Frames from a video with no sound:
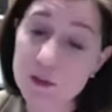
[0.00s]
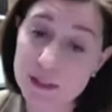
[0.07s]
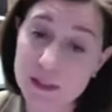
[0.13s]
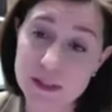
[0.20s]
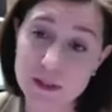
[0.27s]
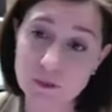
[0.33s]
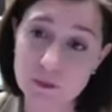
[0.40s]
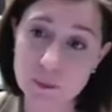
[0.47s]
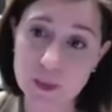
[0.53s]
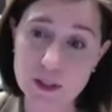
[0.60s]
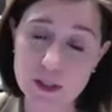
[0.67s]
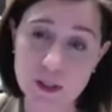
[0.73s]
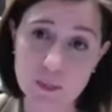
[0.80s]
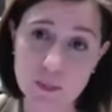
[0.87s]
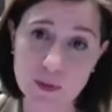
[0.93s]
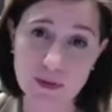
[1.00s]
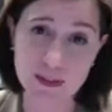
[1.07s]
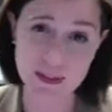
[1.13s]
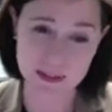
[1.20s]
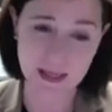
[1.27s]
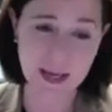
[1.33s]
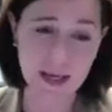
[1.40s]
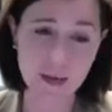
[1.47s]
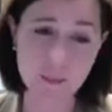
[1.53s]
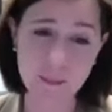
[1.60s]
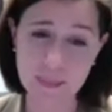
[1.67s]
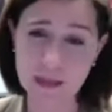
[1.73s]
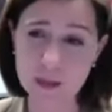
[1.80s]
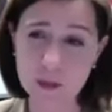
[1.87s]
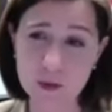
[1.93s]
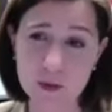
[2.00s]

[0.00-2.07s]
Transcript: disinformation about the time, manner,